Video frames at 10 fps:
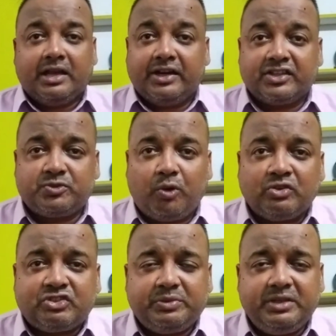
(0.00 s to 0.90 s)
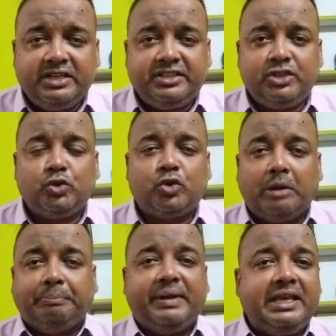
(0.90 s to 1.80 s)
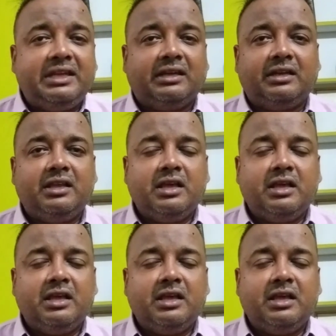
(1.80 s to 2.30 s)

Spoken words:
Responsibility to complain.